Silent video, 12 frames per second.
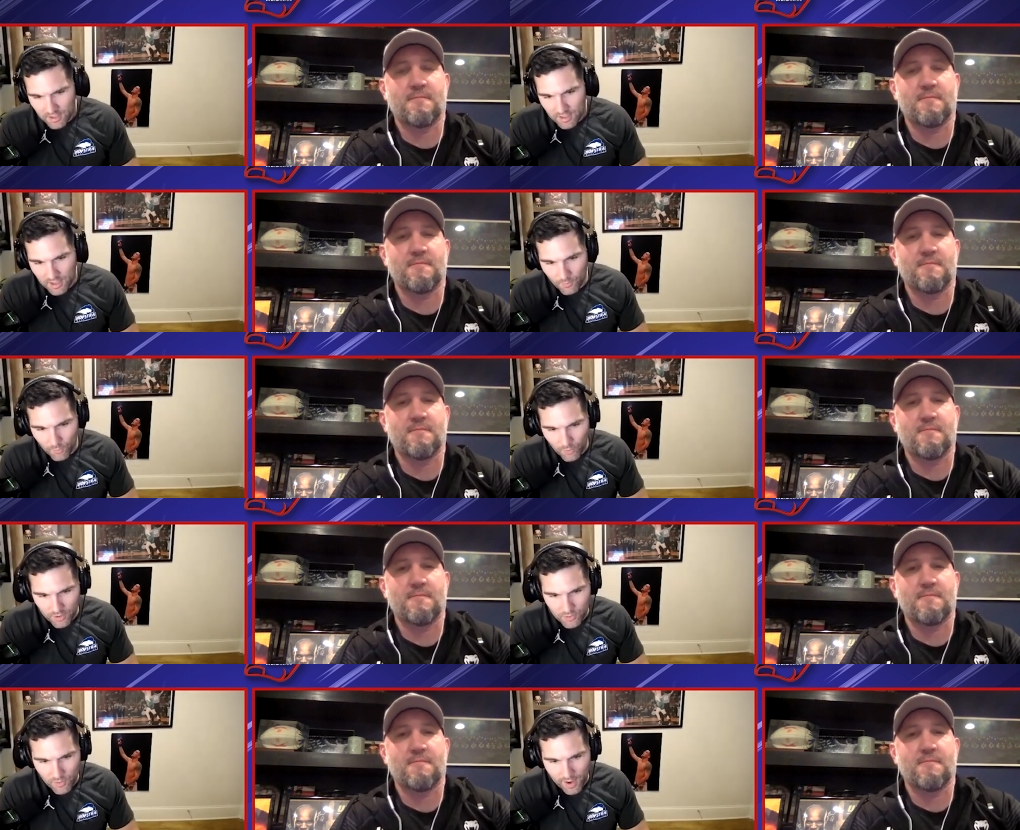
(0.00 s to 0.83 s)
Speaker 1: and what
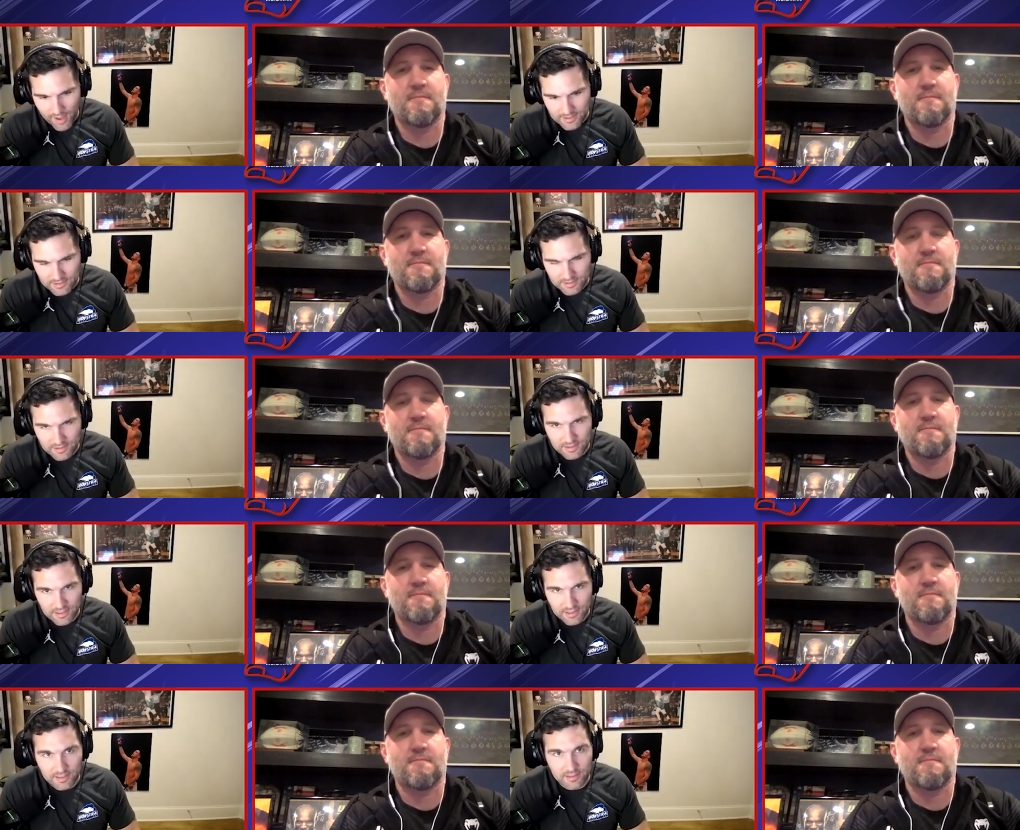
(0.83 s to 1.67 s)
you honestly
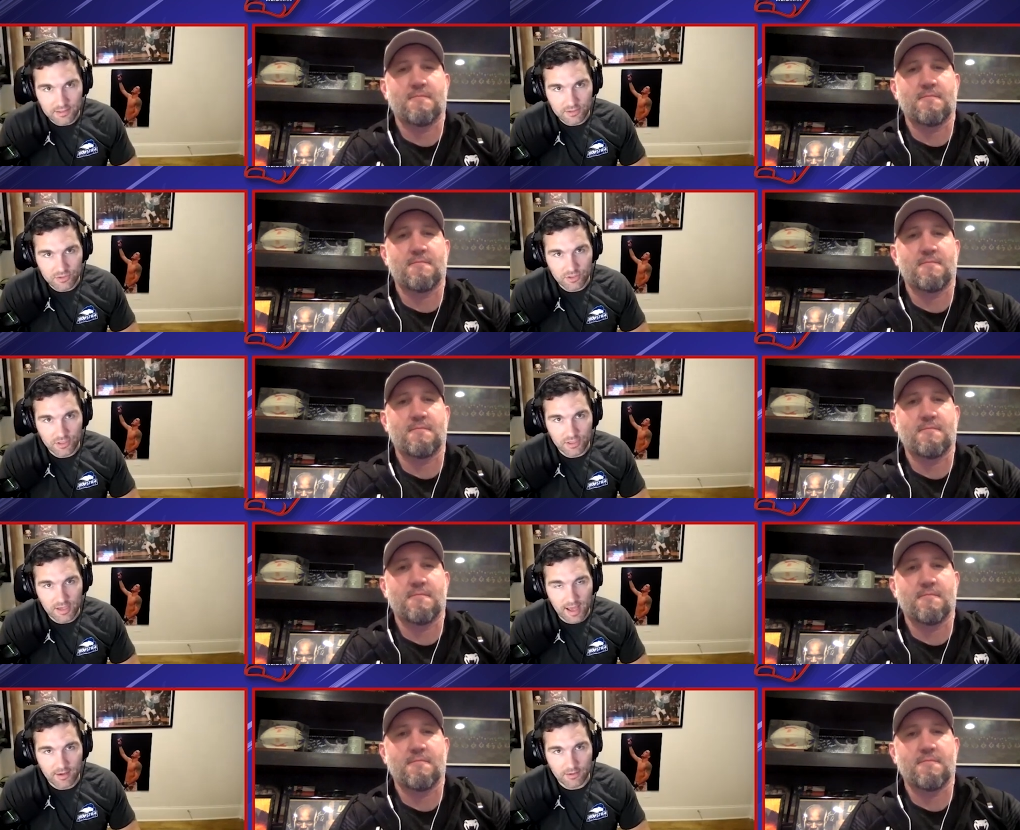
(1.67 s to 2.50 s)
think is good and
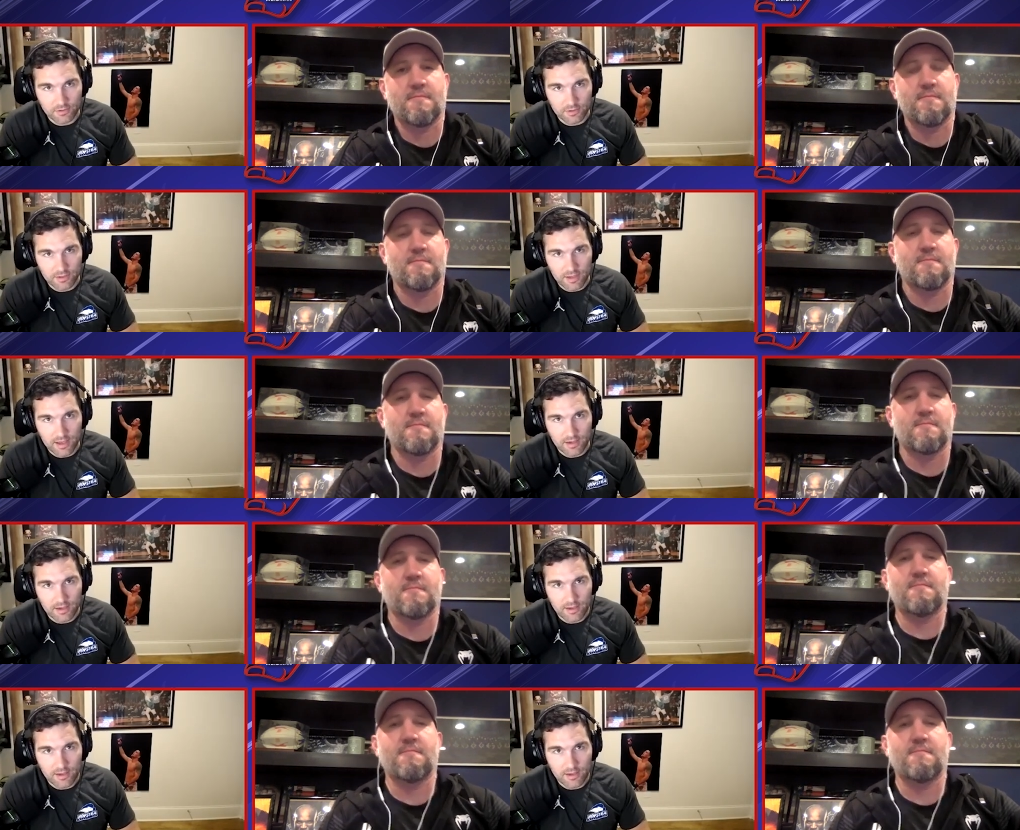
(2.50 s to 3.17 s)
not good, and